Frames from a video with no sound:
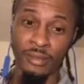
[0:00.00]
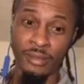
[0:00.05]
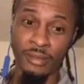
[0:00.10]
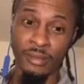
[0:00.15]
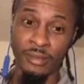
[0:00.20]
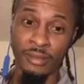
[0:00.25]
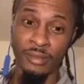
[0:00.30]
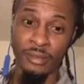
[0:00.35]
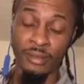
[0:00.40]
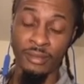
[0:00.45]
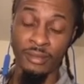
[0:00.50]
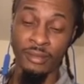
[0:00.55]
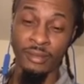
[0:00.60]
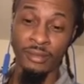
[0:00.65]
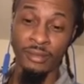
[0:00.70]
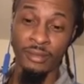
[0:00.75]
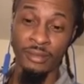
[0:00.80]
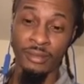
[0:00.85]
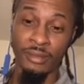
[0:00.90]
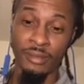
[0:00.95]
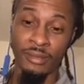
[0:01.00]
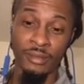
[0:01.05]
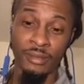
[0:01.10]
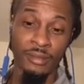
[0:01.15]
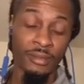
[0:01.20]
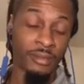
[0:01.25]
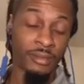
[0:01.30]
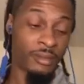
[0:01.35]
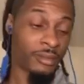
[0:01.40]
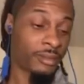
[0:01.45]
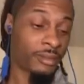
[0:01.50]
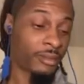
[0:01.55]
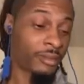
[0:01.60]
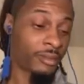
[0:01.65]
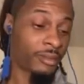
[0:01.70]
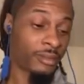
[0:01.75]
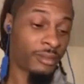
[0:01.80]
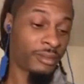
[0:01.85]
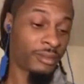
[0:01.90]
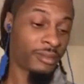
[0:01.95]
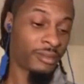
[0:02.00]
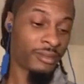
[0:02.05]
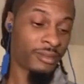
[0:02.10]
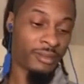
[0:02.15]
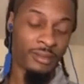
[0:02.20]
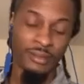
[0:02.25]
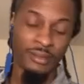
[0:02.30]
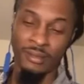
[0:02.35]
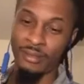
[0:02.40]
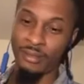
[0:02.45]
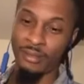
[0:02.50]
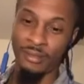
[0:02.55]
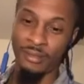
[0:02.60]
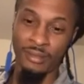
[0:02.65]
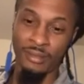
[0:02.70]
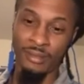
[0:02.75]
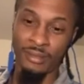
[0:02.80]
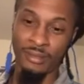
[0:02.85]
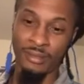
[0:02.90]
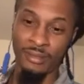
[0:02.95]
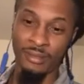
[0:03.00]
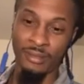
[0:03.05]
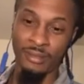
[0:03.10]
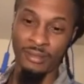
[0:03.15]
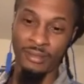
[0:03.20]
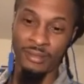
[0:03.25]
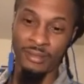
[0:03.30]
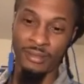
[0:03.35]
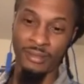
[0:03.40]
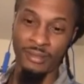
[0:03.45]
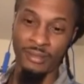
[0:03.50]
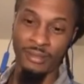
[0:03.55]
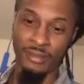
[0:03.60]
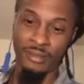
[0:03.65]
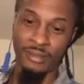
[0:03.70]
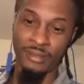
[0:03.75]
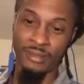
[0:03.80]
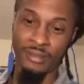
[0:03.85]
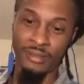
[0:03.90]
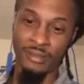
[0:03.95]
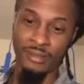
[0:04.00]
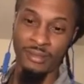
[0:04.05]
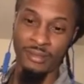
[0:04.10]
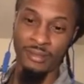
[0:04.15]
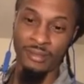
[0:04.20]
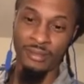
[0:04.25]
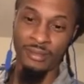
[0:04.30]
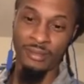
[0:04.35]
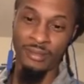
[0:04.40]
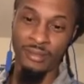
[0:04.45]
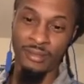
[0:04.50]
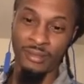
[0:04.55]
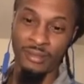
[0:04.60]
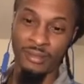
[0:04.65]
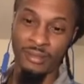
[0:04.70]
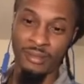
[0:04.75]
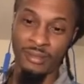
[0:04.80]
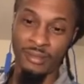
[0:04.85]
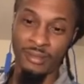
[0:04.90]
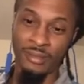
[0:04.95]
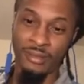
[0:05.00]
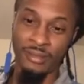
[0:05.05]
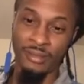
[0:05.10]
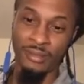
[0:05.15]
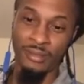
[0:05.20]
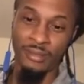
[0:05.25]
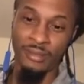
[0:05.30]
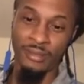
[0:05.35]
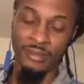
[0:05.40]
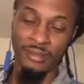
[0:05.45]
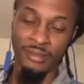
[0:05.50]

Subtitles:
No words are spoken by the person on screen.